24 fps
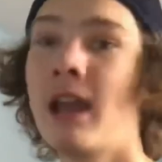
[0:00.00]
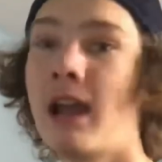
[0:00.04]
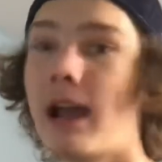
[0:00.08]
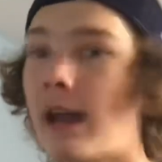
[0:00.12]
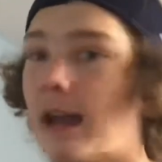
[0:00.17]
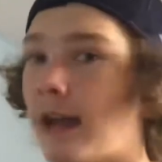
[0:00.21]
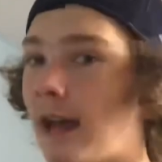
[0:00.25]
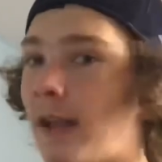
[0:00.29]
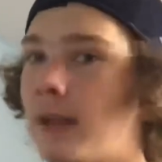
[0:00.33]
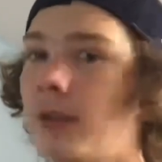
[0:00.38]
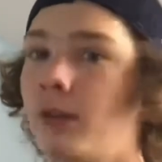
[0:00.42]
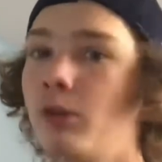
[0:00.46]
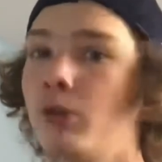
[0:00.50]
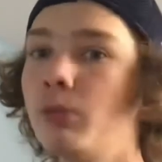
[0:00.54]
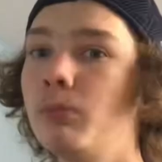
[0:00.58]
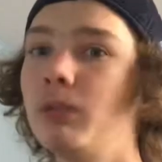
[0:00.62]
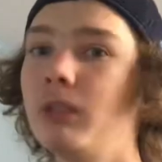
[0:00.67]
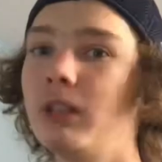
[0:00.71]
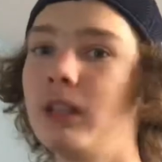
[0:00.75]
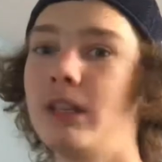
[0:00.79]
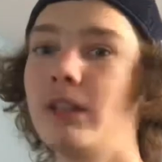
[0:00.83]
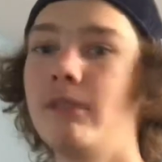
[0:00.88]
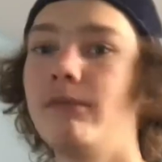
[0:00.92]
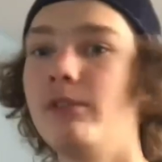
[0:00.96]
and I do
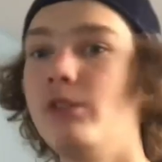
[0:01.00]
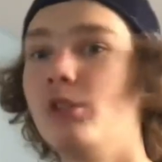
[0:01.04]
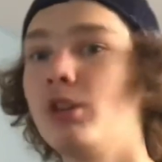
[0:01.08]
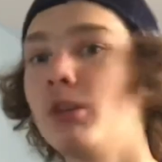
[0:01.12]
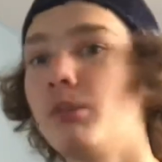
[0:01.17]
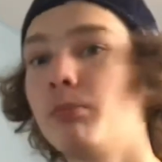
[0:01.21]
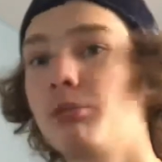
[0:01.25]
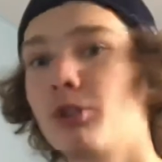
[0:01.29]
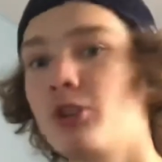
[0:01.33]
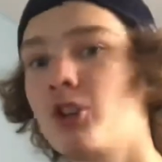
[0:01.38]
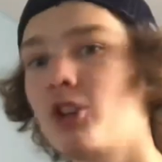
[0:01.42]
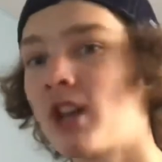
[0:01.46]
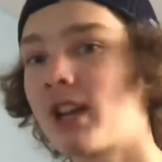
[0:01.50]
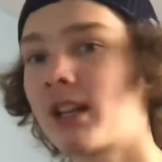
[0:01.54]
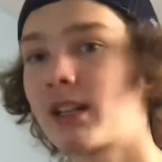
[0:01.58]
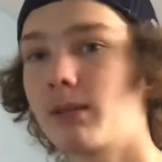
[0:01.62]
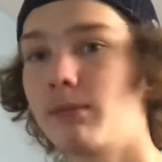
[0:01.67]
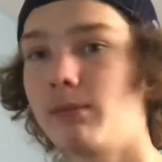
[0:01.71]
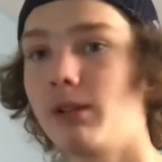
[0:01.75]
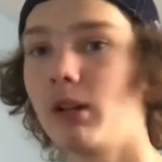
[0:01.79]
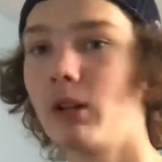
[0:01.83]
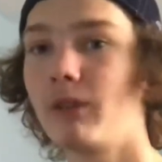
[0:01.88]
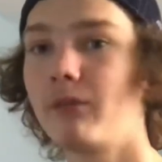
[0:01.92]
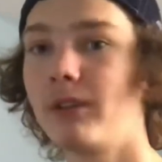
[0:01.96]
believe you could project
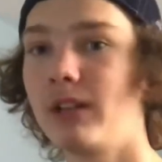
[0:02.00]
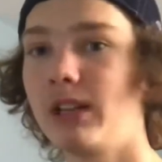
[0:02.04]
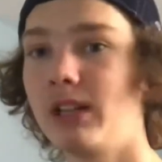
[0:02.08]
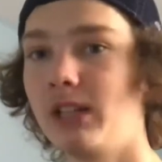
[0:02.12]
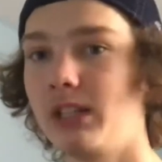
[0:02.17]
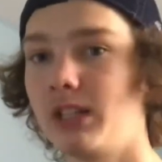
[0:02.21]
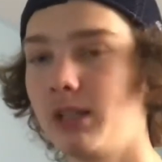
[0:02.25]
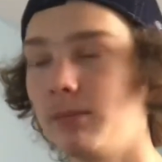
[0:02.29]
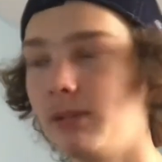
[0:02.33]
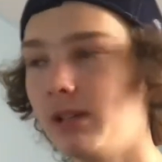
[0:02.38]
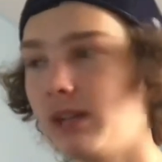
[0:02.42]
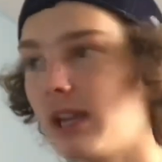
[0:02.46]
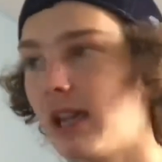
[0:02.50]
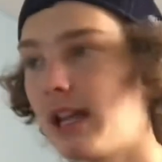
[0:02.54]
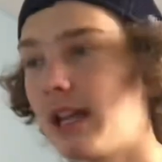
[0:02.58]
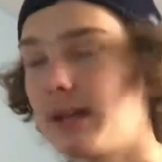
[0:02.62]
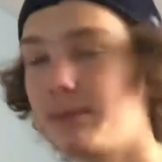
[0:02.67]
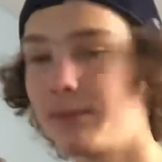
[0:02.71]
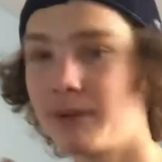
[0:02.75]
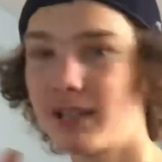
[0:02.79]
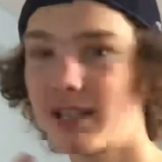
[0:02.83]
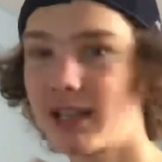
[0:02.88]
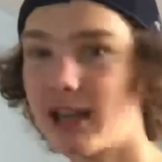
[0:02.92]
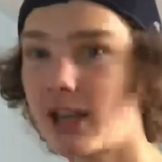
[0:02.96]
Emil Vinny to be a
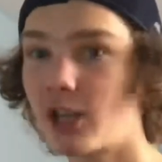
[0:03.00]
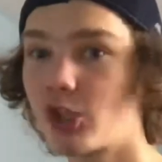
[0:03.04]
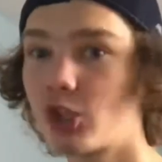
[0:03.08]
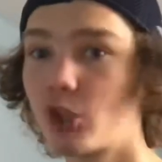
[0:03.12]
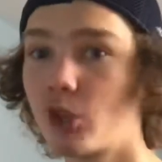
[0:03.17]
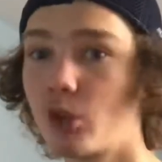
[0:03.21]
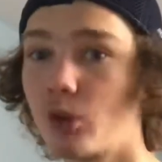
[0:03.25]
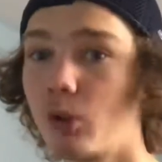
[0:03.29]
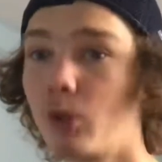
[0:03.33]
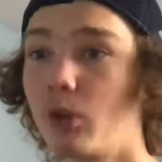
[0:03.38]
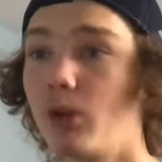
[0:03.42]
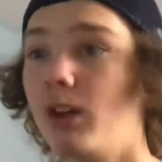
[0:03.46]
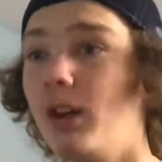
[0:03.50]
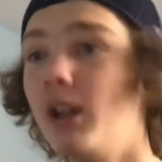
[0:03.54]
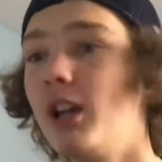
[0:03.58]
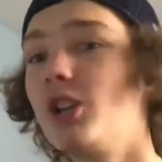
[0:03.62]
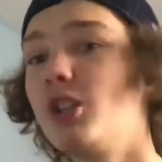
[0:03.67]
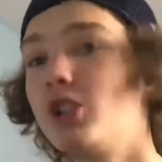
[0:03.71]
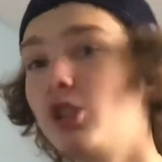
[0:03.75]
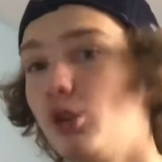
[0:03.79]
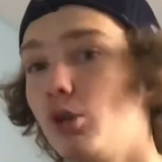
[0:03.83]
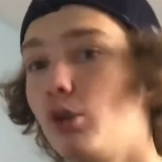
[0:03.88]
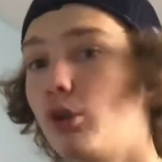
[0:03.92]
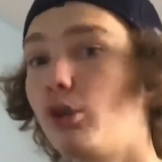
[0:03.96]
potential
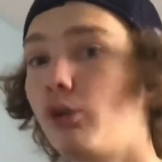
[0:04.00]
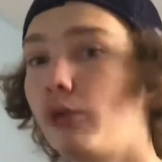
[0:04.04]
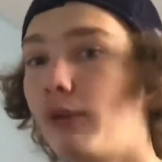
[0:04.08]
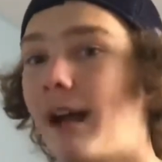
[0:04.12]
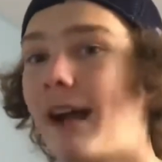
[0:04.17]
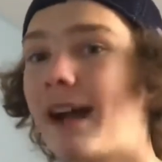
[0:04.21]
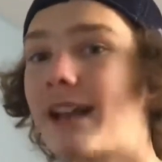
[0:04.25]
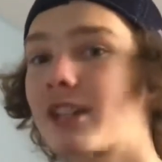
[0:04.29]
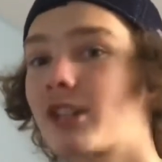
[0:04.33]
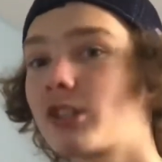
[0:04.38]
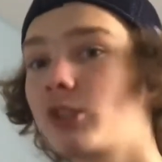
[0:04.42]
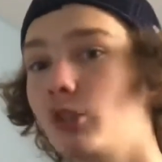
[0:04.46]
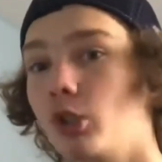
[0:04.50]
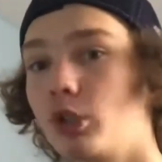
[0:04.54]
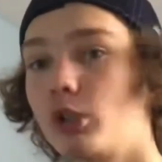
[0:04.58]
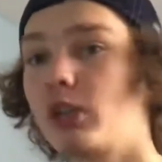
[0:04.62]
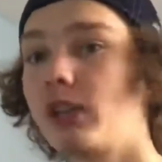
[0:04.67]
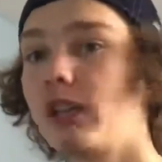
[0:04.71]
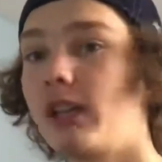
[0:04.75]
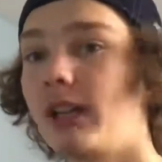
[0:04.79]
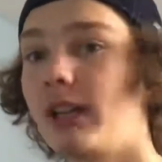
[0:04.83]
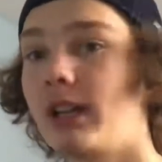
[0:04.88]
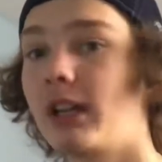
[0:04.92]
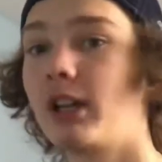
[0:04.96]
Tuukka
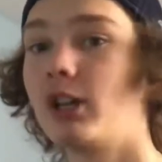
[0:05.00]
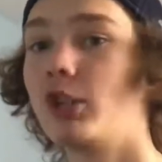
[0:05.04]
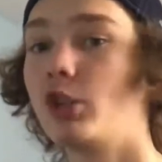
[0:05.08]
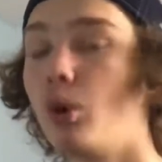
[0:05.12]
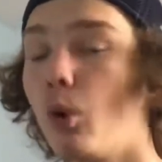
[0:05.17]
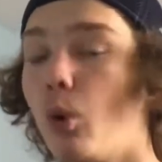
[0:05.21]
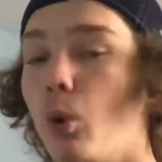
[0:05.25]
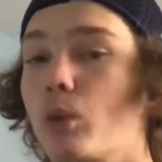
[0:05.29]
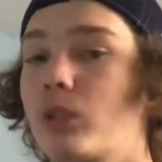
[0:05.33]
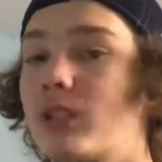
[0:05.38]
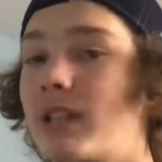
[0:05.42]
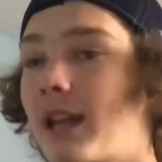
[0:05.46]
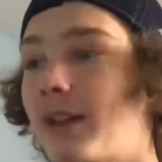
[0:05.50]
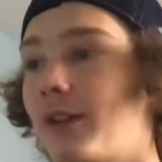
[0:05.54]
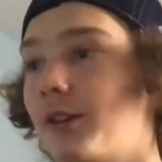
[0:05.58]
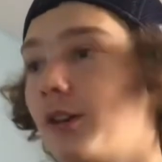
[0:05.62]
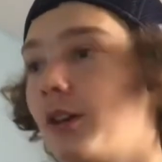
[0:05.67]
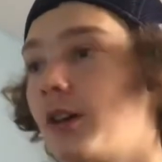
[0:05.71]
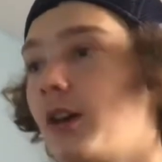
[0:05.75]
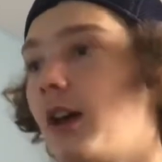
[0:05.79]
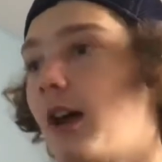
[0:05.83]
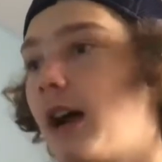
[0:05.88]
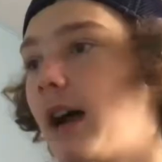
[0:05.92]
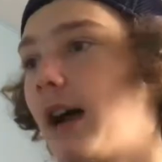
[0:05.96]
Rask-looking
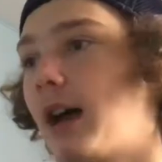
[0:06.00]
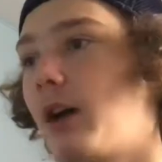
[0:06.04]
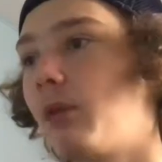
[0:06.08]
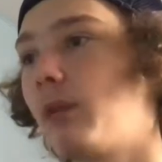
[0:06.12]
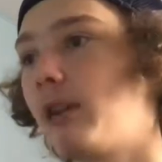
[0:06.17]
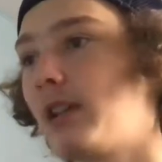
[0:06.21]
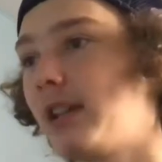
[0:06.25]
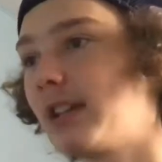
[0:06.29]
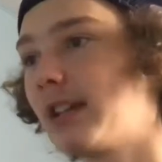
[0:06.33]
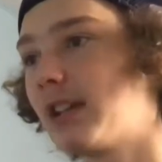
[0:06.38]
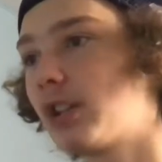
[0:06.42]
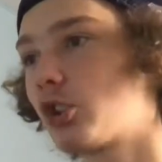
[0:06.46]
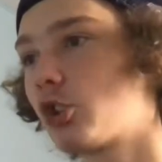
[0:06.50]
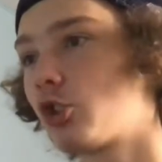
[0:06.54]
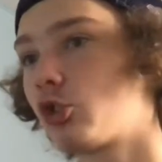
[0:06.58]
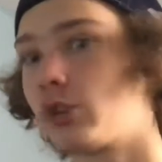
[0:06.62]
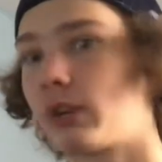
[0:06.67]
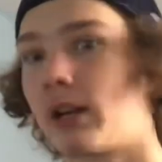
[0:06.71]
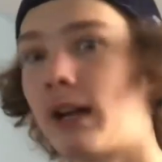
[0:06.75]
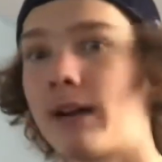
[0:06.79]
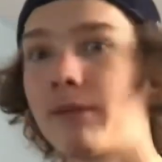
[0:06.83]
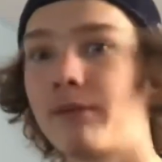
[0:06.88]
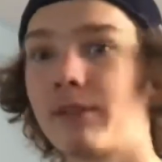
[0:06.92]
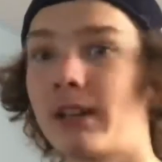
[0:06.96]
goaltender when he gets
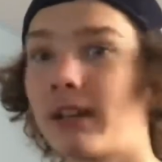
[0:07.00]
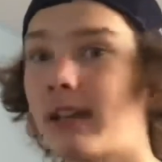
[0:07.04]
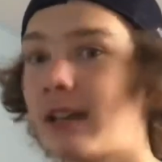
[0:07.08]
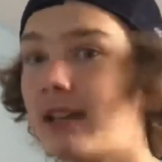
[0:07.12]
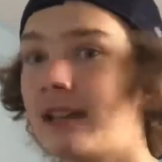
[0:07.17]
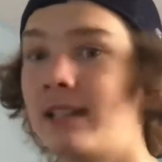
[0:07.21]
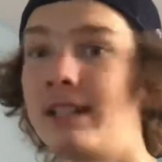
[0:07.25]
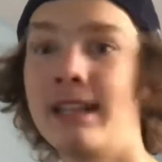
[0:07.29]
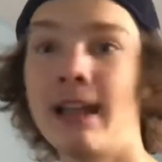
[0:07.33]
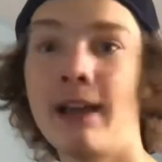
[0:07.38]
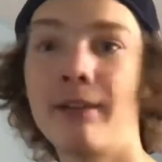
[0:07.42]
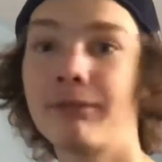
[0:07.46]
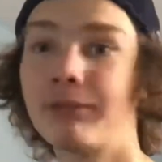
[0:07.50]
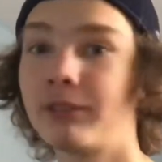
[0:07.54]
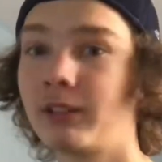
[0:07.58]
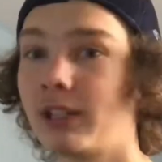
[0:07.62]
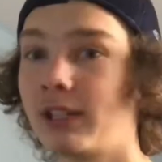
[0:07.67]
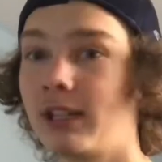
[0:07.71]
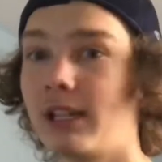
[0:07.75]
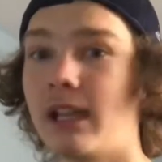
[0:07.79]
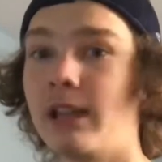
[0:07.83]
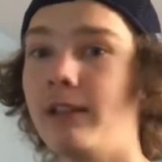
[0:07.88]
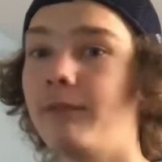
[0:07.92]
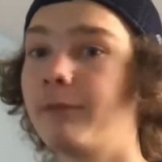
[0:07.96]
drafted, and
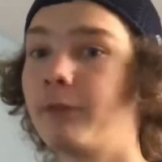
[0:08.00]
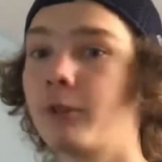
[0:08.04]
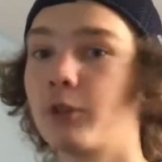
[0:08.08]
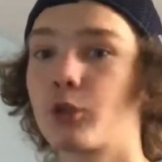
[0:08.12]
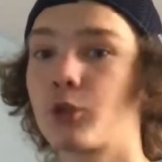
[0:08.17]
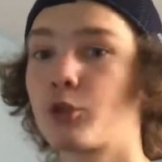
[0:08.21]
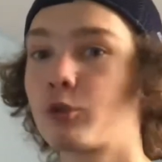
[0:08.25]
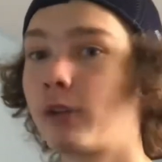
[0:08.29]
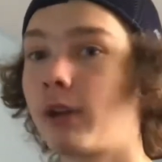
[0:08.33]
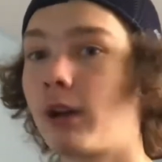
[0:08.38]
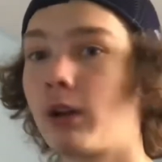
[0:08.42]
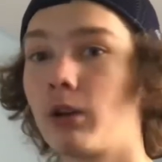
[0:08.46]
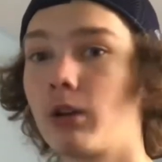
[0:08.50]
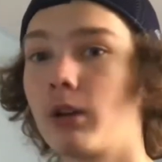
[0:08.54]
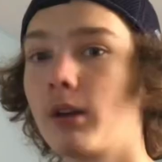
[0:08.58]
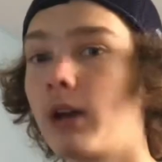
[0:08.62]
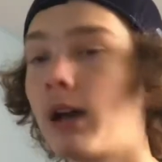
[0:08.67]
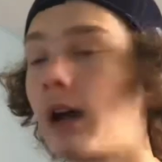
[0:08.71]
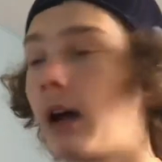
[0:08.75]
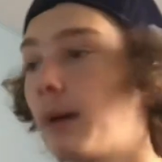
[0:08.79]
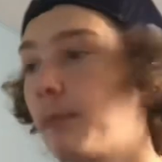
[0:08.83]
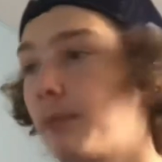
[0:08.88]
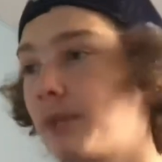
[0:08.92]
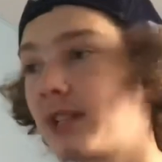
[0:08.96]
definitely a first-round
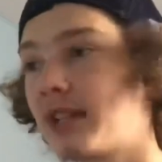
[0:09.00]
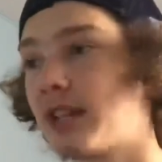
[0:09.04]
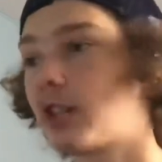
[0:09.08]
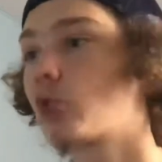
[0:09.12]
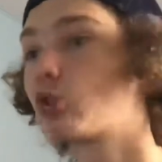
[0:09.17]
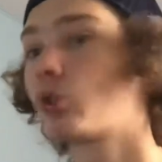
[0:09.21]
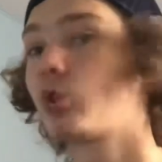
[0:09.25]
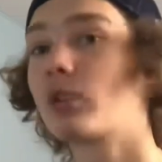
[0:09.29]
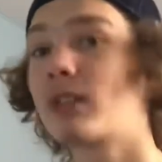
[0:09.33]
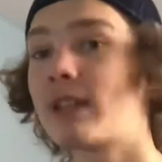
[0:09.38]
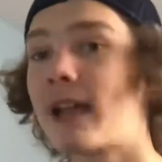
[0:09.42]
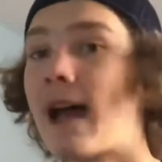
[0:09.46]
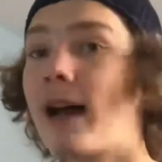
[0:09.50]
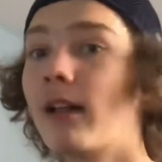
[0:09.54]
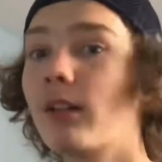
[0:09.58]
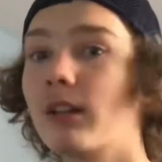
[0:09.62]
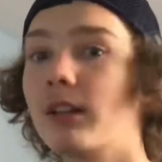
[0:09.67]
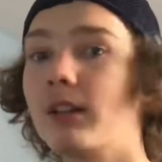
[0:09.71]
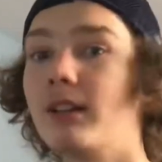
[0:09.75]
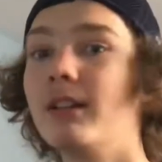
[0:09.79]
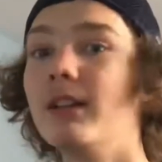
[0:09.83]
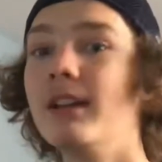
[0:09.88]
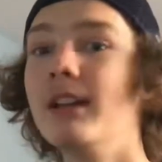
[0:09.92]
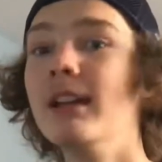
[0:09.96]
potential talent